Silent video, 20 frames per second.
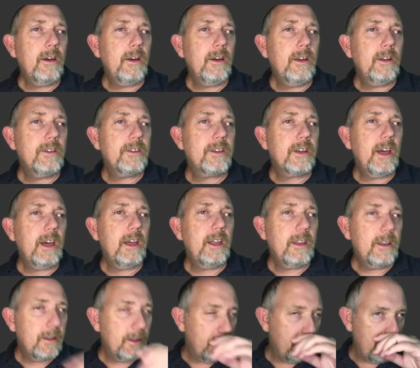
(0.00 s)
it's got
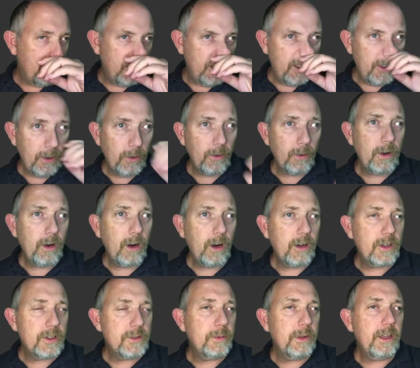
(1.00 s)
the total
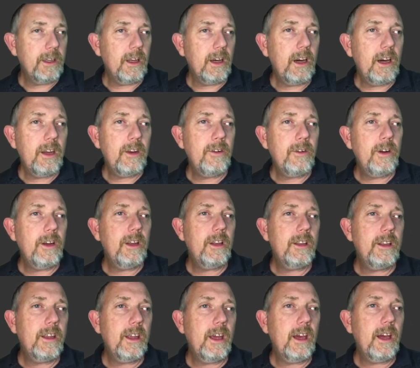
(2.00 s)
cards being
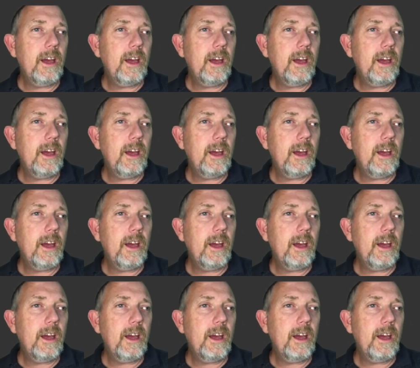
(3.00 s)
100,